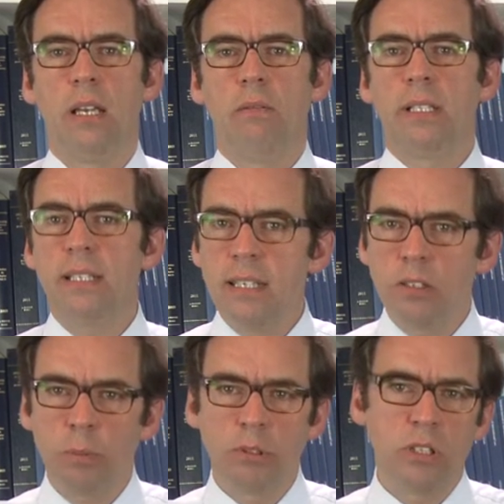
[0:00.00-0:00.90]
Well, this is
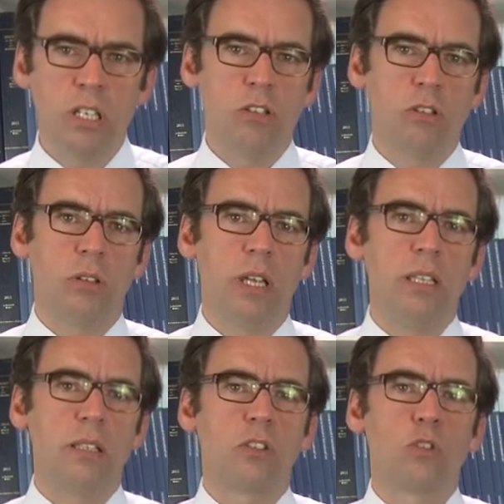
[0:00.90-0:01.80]
the procedure
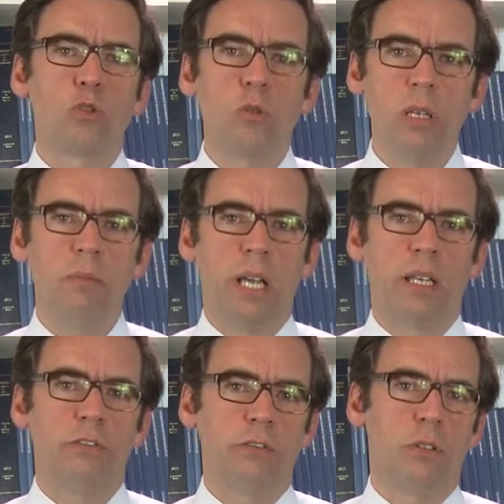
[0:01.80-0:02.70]
in its
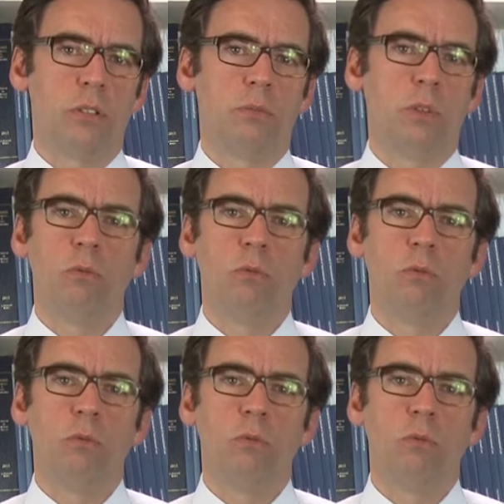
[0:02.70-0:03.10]
streamlined form,